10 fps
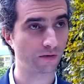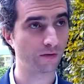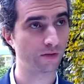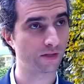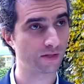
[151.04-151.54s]

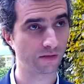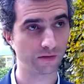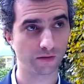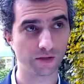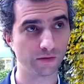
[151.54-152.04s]
goal is
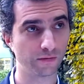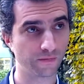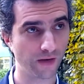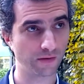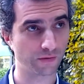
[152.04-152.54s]
not only to
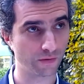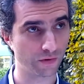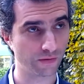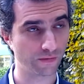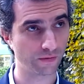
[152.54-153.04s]
find a
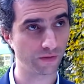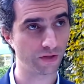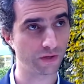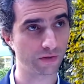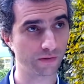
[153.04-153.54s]
solution for the
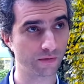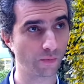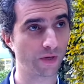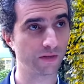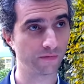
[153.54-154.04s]
insured
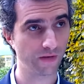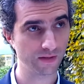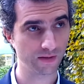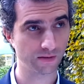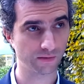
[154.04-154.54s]
when he
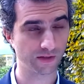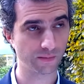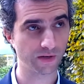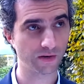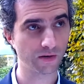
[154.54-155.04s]
faces
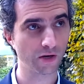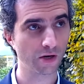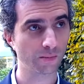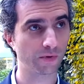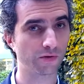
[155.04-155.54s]
long-term care,
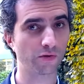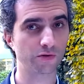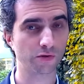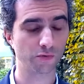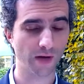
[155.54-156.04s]
but
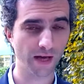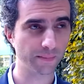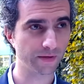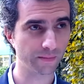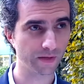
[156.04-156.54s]
also to
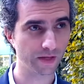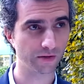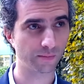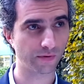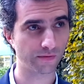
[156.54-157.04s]
help him in
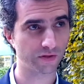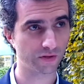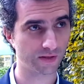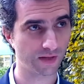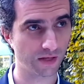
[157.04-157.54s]
the
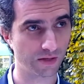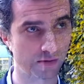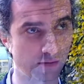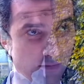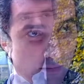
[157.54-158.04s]
prevention stage.
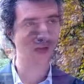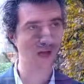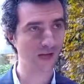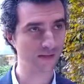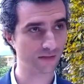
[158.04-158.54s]

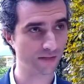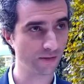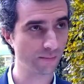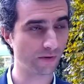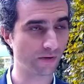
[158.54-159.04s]
As an
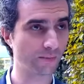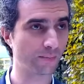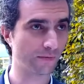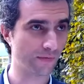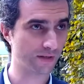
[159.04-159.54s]
example,
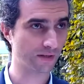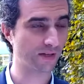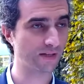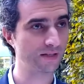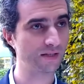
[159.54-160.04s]
Professor
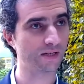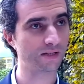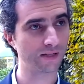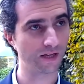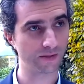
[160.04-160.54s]
Dartigue
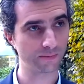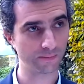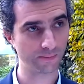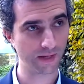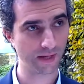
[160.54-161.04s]
and Karine
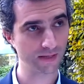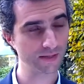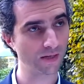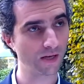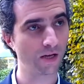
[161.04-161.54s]

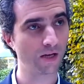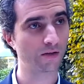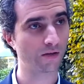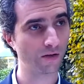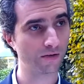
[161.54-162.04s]
Perez
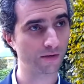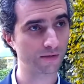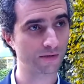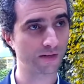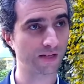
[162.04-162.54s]
told
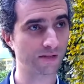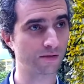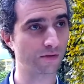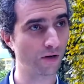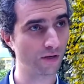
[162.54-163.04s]
us that
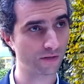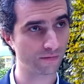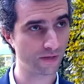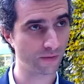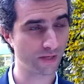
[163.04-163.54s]
the loss
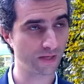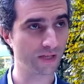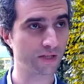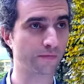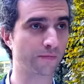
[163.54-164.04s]
of hearing
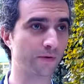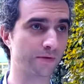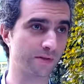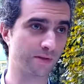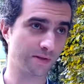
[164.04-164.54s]
is the
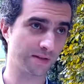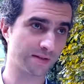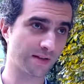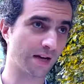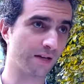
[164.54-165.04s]
first
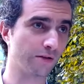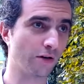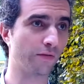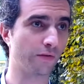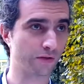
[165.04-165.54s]
sign
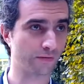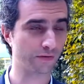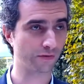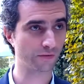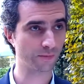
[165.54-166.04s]
of loss of
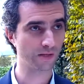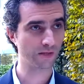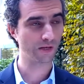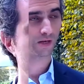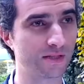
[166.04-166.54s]
autonomy.
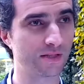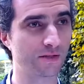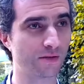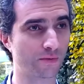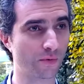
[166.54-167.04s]
This
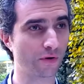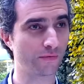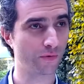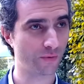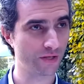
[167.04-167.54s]
is the
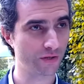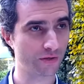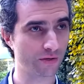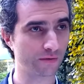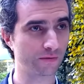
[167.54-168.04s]
role of the
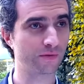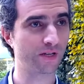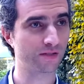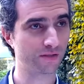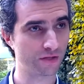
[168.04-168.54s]
reinsurer to
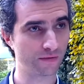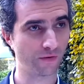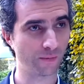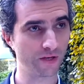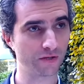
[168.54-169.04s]
take such
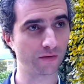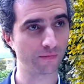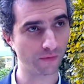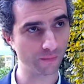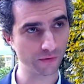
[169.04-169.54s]

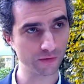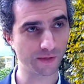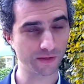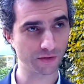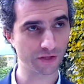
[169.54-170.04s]
information from those
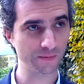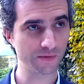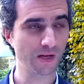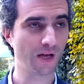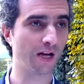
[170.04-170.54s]

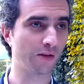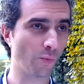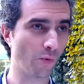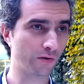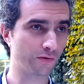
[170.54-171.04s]
partnerships
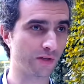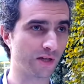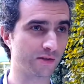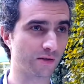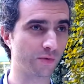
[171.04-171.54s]
and work
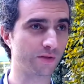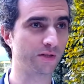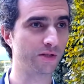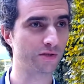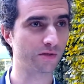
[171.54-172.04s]
together with
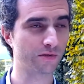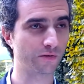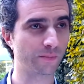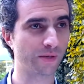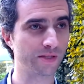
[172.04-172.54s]
the insurance
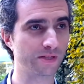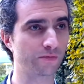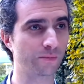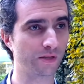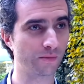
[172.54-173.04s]

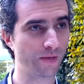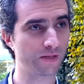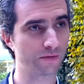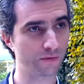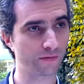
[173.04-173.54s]
companies to make the
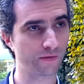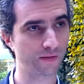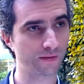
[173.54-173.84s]
best use of